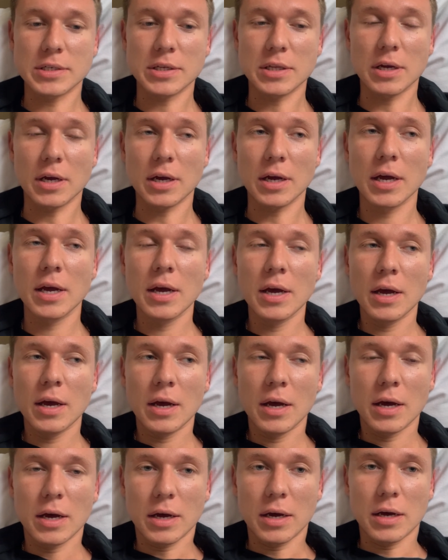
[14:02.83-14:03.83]
like
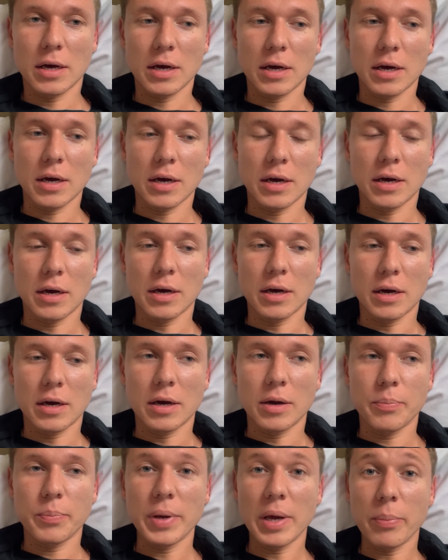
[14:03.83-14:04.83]

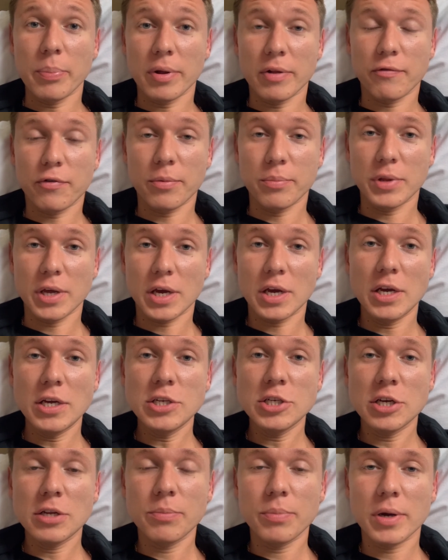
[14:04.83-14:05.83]
people from the
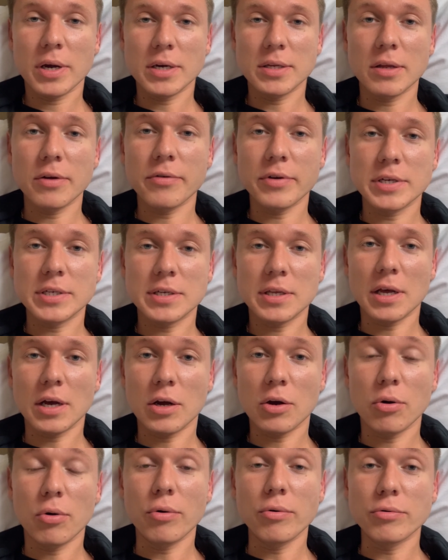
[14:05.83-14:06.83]
kitchen, because there is
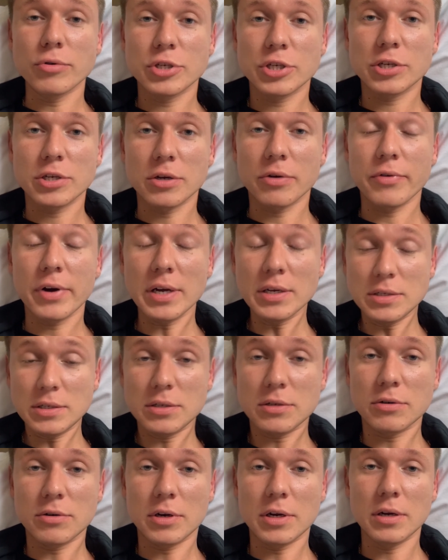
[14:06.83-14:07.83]
like coach
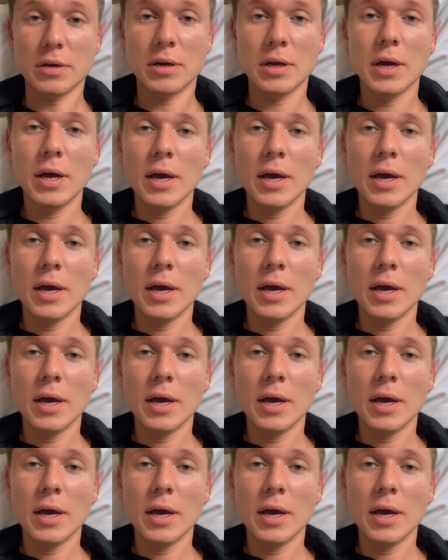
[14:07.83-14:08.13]
restaurant,